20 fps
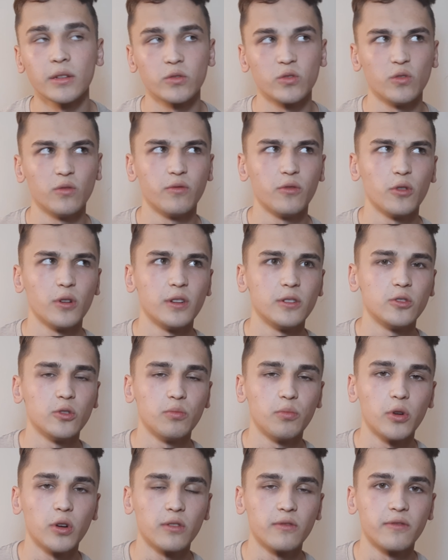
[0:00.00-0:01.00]
to
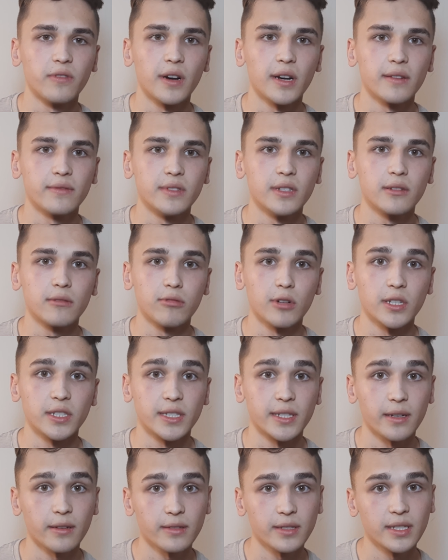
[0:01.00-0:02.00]
42.5 degrees
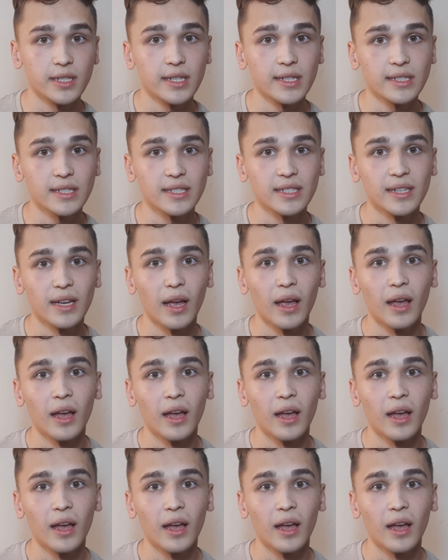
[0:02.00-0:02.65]
Celsius,